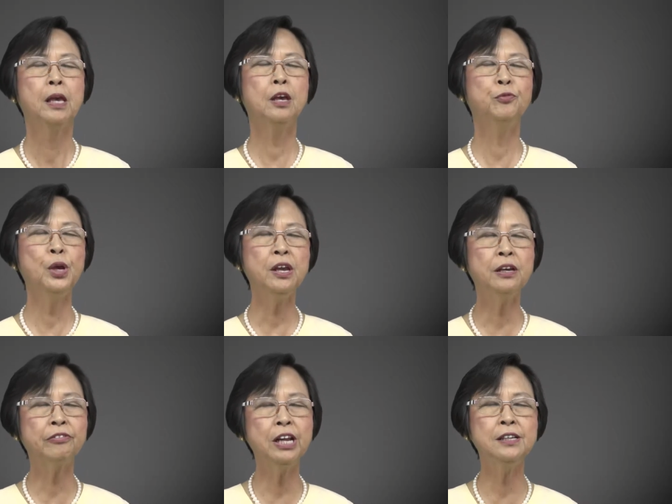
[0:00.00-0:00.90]
If we
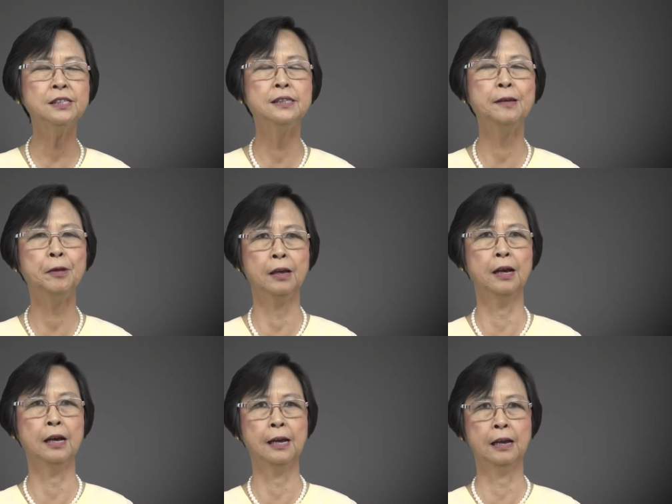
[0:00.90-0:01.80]
increase the
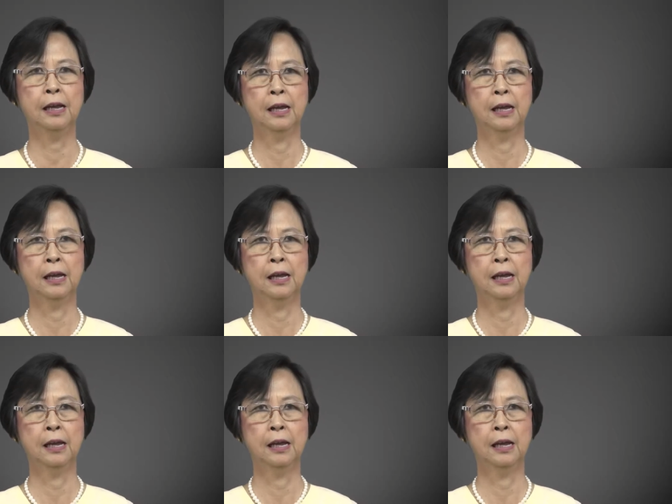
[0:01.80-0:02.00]
uh,